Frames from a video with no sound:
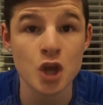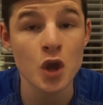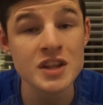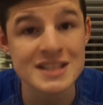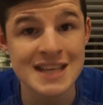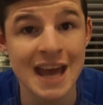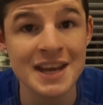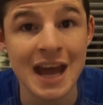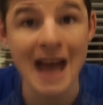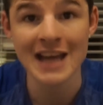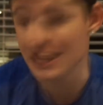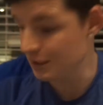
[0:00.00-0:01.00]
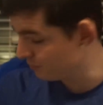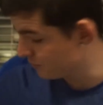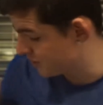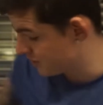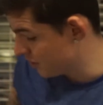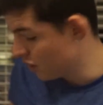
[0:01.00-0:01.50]
down 10
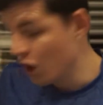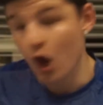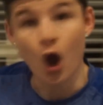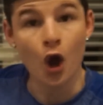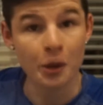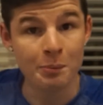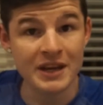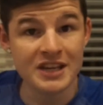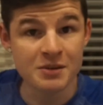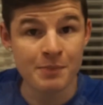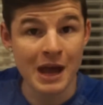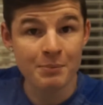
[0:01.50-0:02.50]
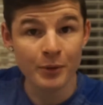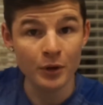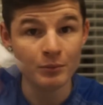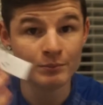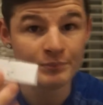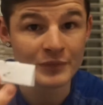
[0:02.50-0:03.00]
items on a piece of
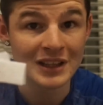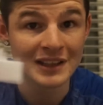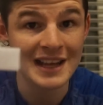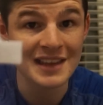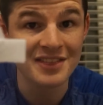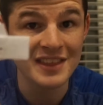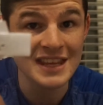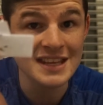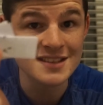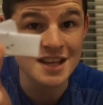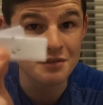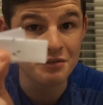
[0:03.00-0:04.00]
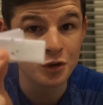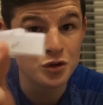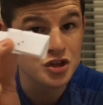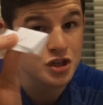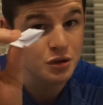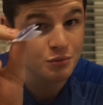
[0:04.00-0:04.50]
paper, like these in
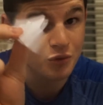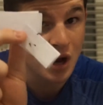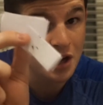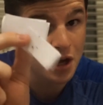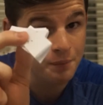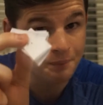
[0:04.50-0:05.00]
front of you right now,